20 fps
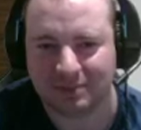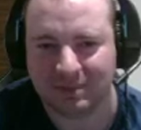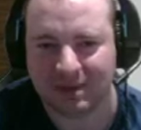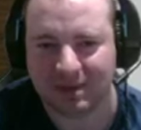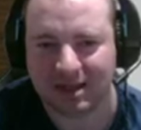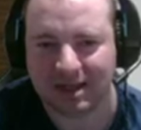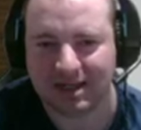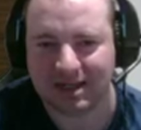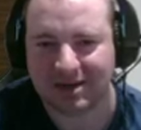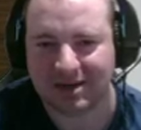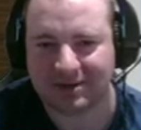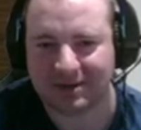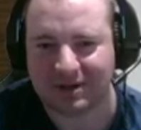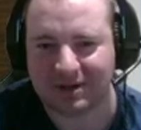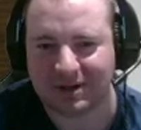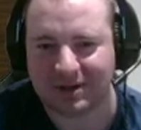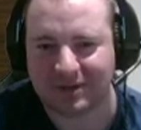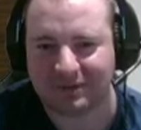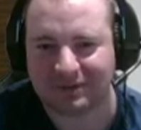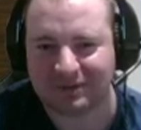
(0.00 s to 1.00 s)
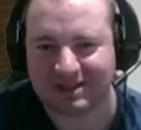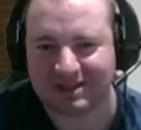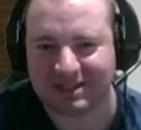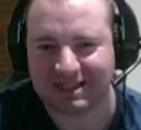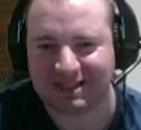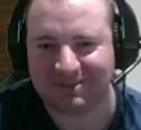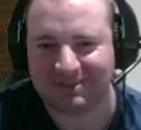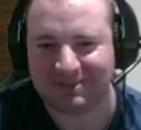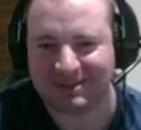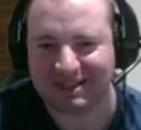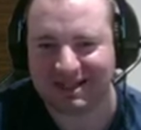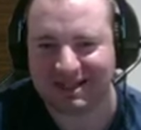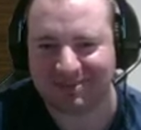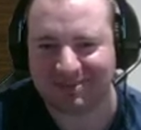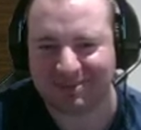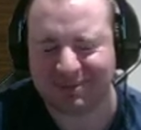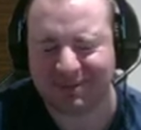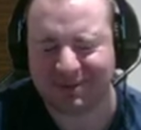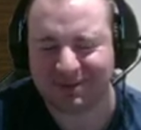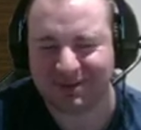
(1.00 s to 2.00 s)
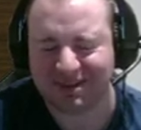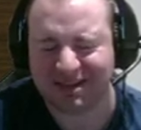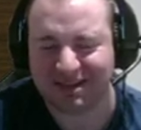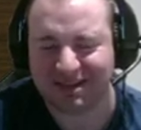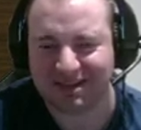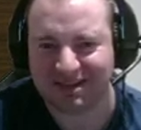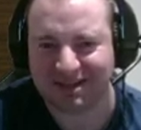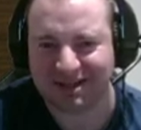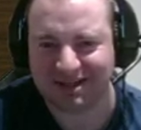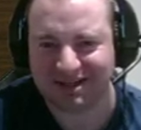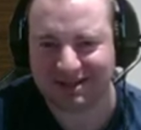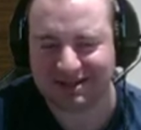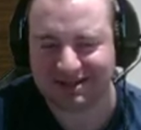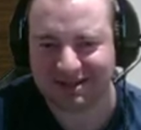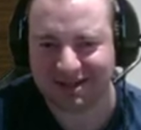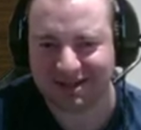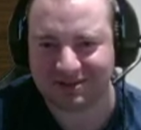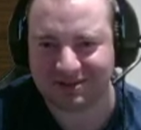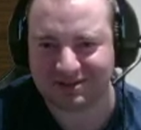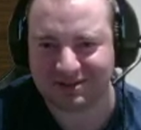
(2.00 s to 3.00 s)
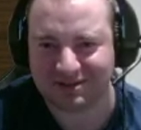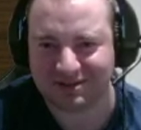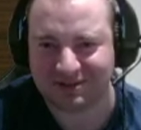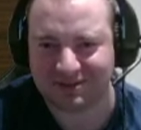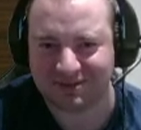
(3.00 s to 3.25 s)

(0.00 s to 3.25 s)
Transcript: And now I'm gonna go for steam skip. Nice, I got it.